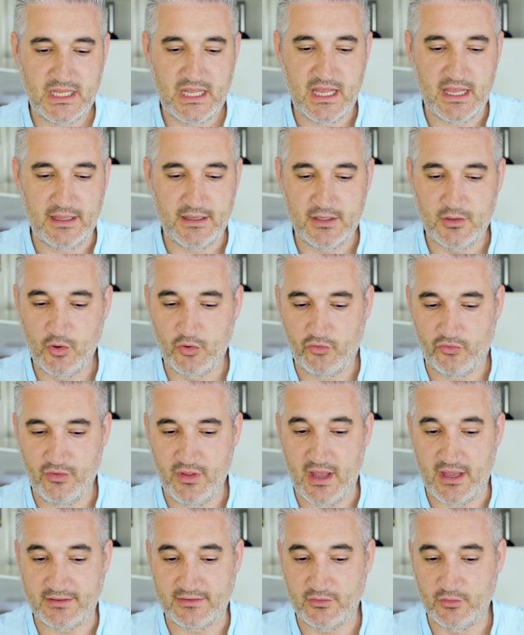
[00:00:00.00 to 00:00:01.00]
Yeah, it looks
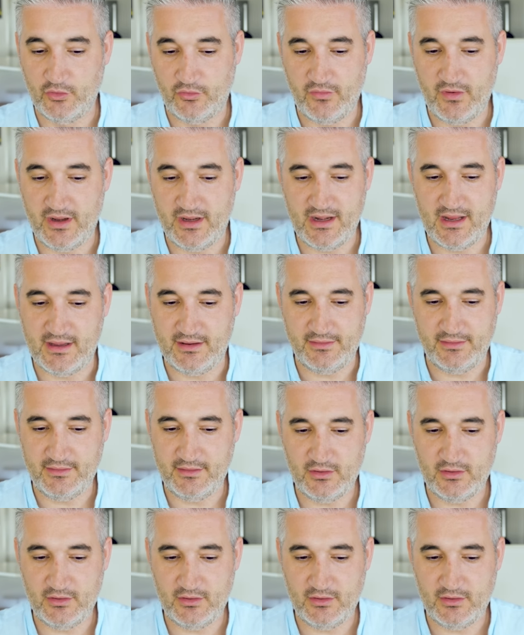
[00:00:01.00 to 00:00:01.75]
nice. It looks very nice.